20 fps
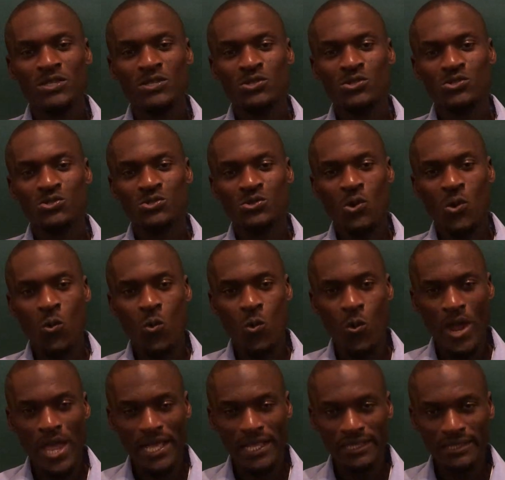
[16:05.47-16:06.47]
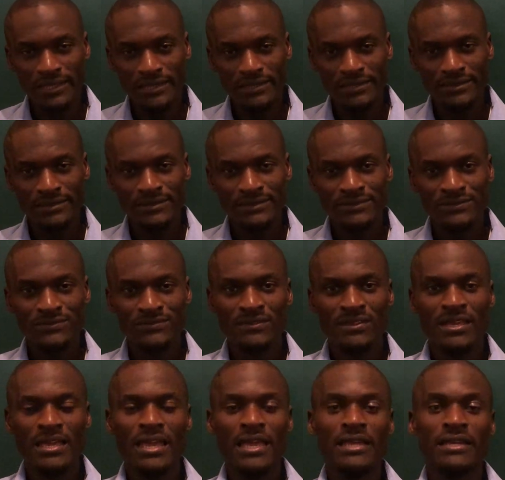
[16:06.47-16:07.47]
so well,
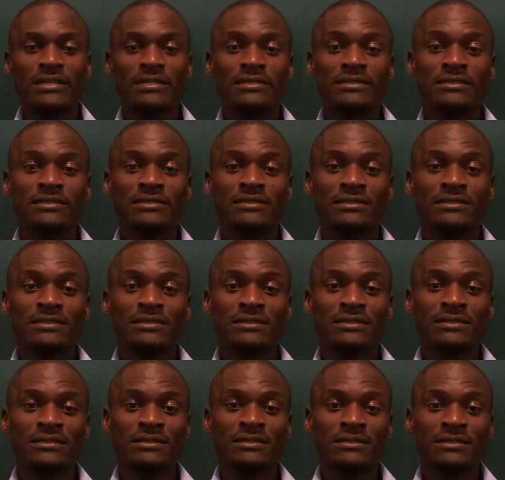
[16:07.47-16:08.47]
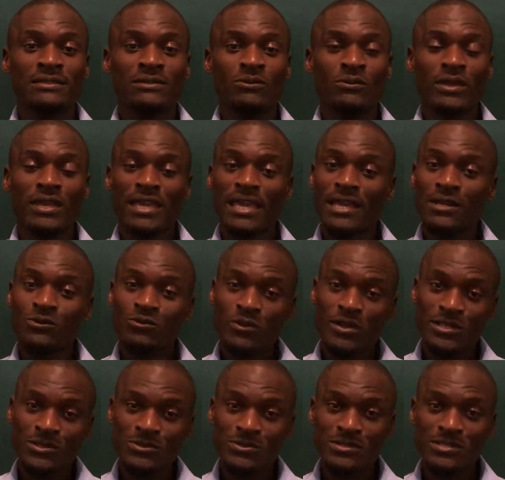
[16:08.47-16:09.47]
and we can't
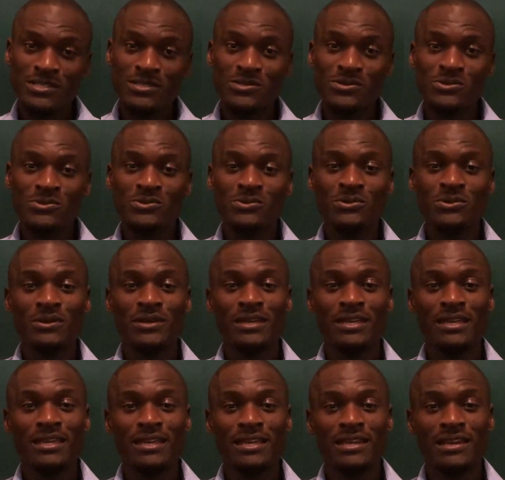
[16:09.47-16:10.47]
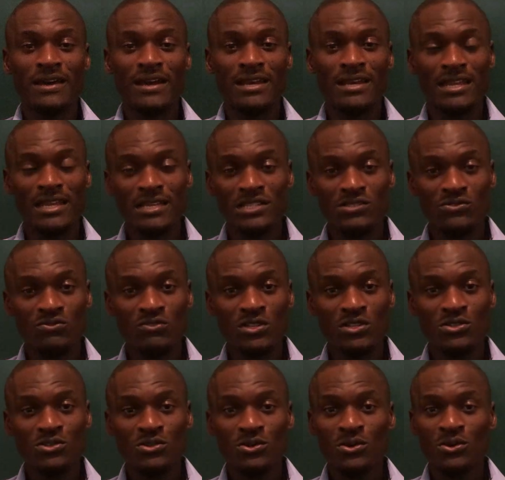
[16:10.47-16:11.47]
wait to see you in our next
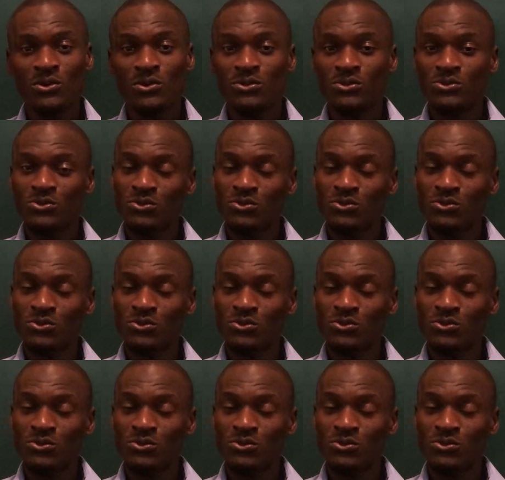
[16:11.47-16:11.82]
video.